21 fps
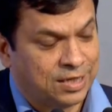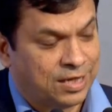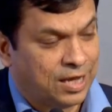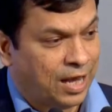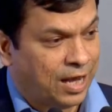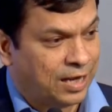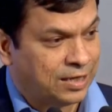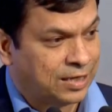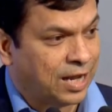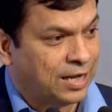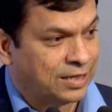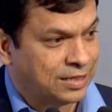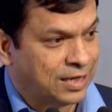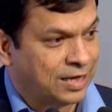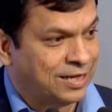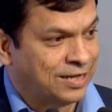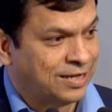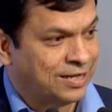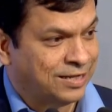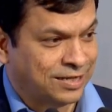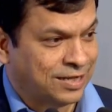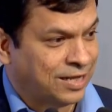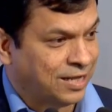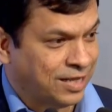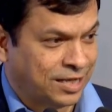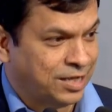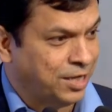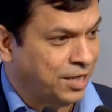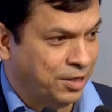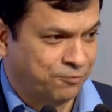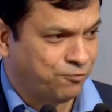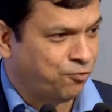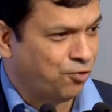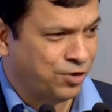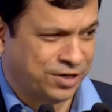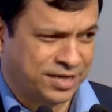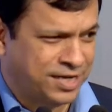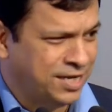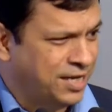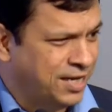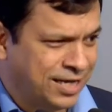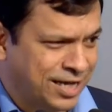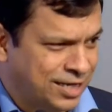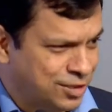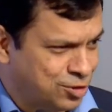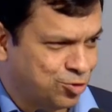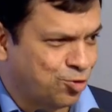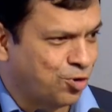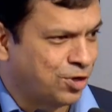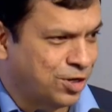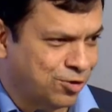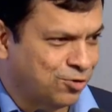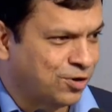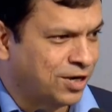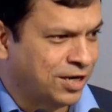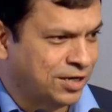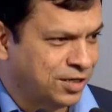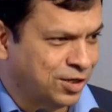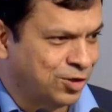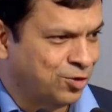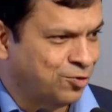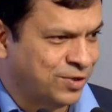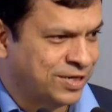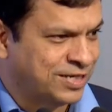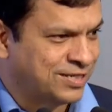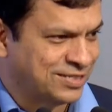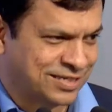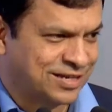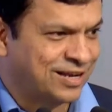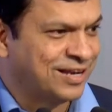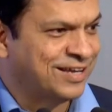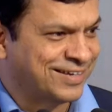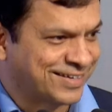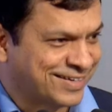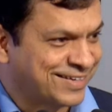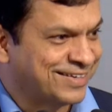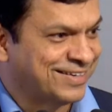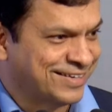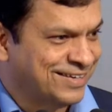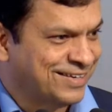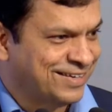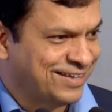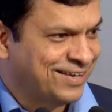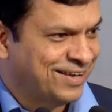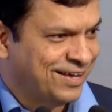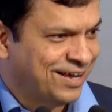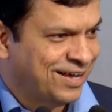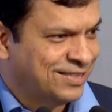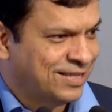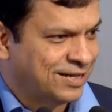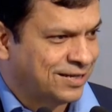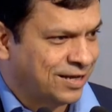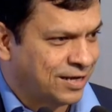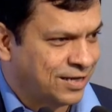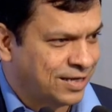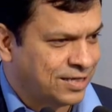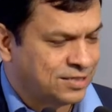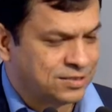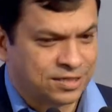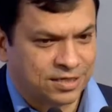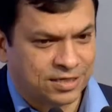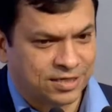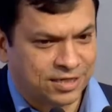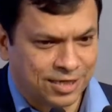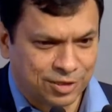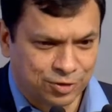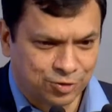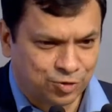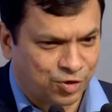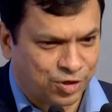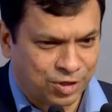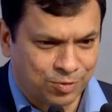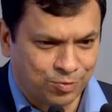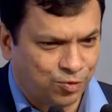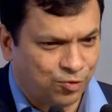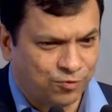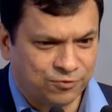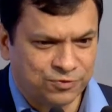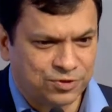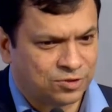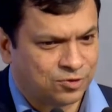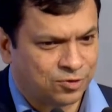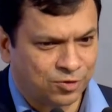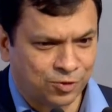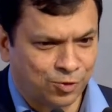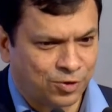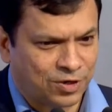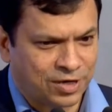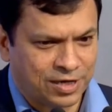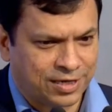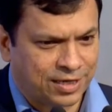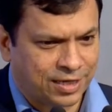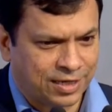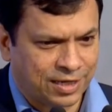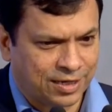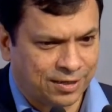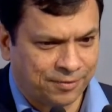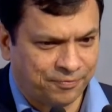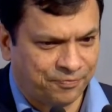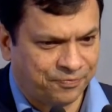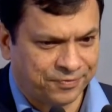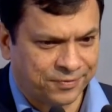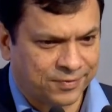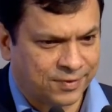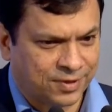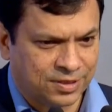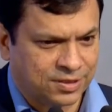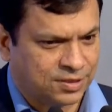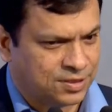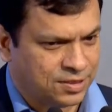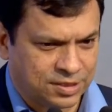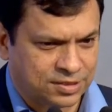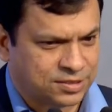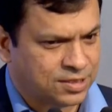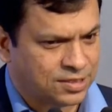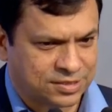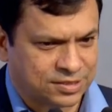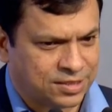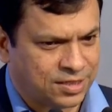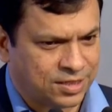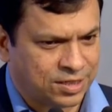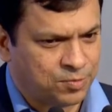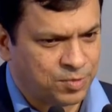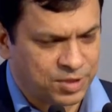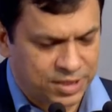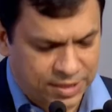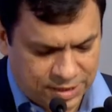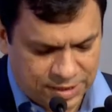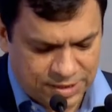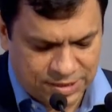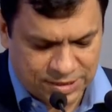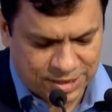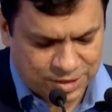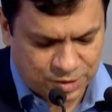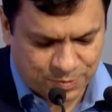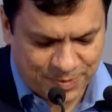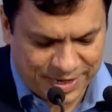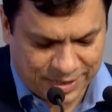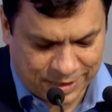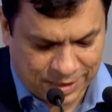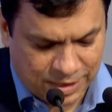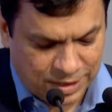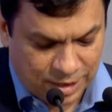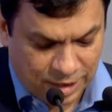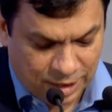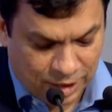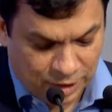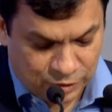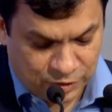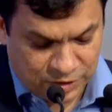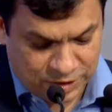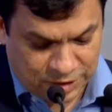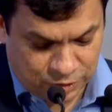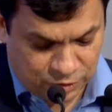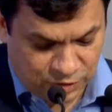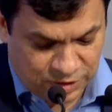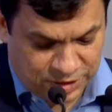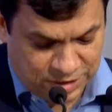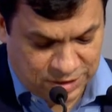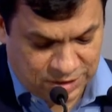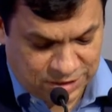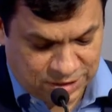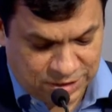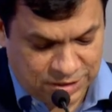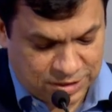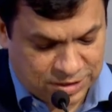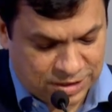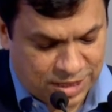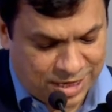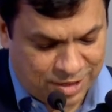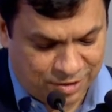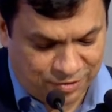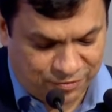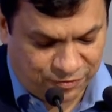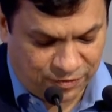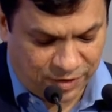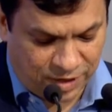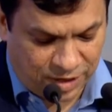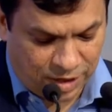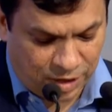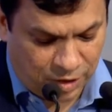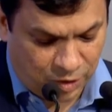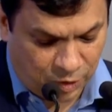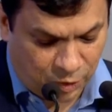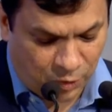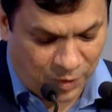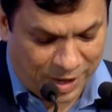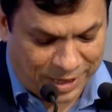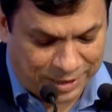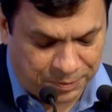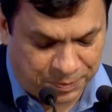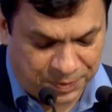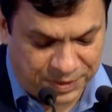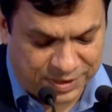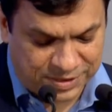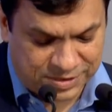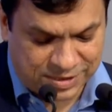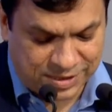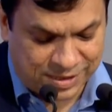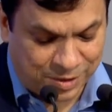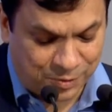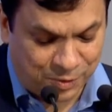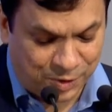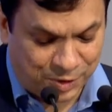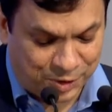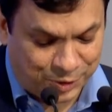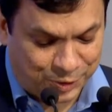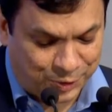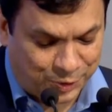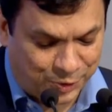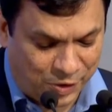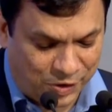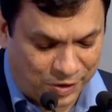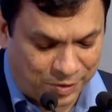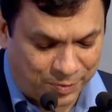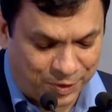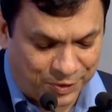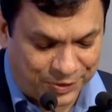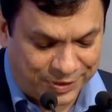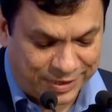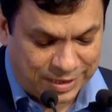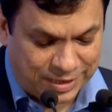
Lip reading: And for the India story to continue, it is clear that unless the India story moves into rural India, the sustainability is suspect. So this is kind of one piece that I wanted to talk about.